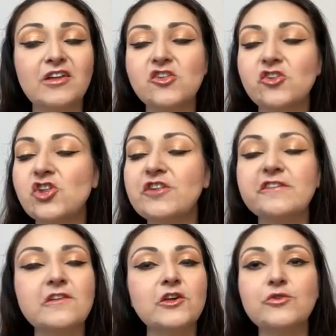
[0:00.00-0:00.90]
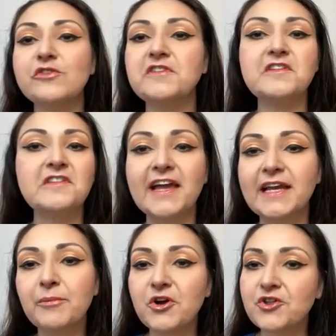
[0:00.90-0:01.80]
She still uses the
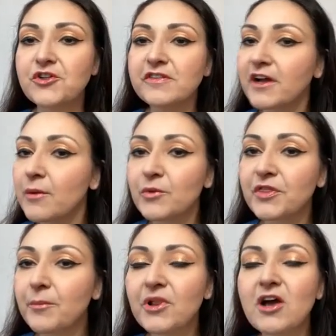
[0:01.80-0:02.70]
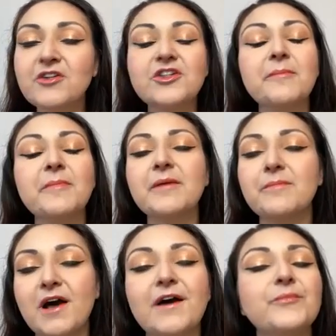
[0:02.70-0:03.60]
tiny brushes that come with the blush. And I'm like,
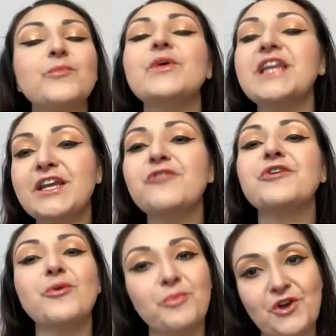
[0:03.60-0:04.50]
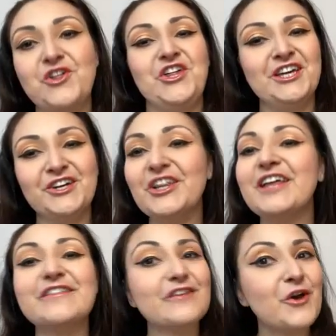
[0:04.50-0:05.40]
Mom, we need a real brush here.
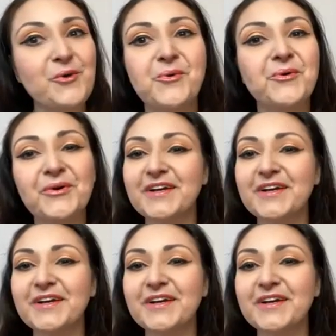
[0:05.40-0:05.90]
Let's go.